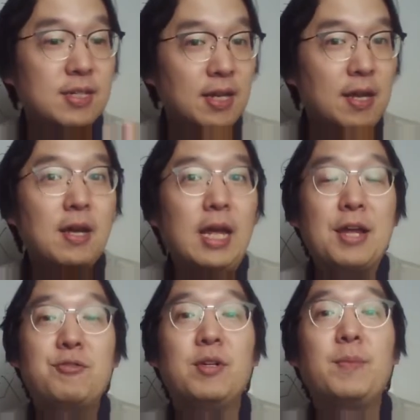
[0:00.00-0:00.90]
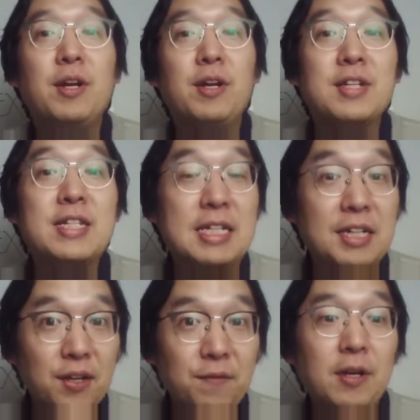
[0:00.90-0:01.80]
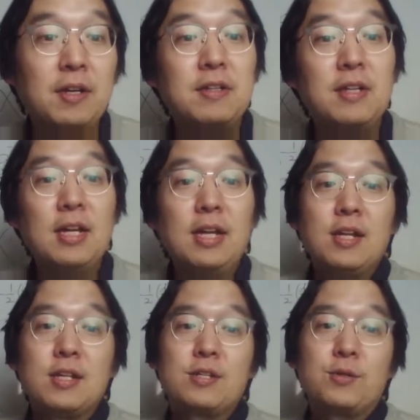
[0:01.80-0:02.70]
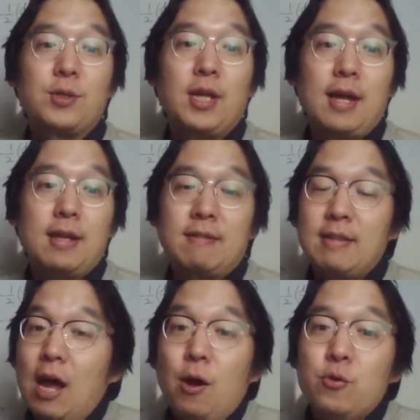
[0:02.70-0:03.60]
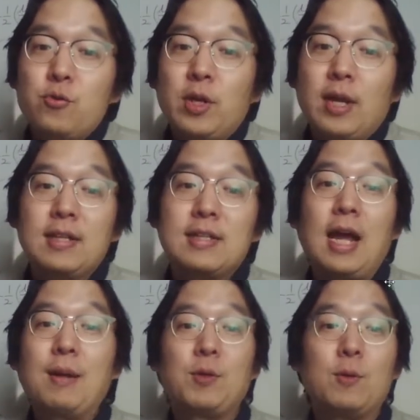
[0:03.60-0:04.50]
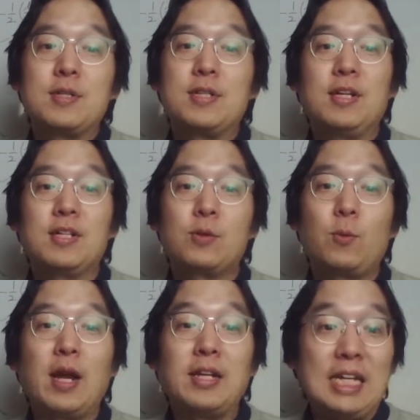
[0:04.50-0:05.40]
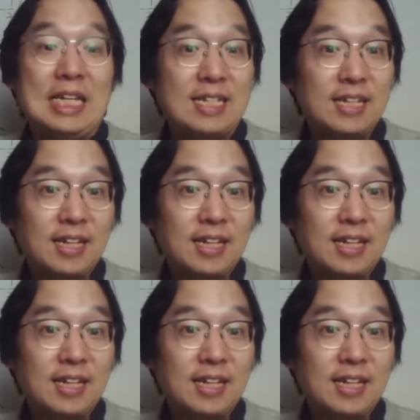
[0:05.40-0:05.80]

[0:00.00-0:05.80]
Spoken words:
entry barrier significantly so that now you can type those things quite easily,